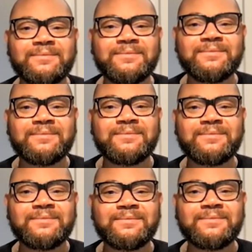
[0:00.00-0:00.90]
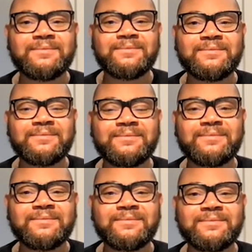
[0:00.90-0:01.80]

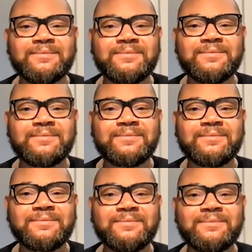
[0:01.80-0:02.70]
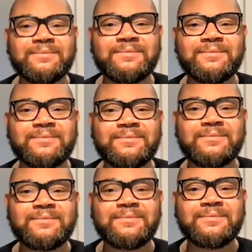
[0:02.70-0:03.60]

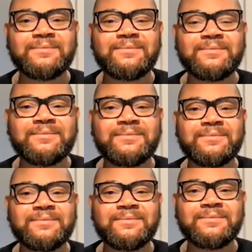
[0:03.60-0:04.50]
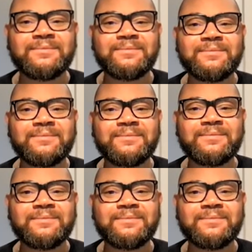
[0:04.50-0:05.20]
No words are spoken by the person on screen.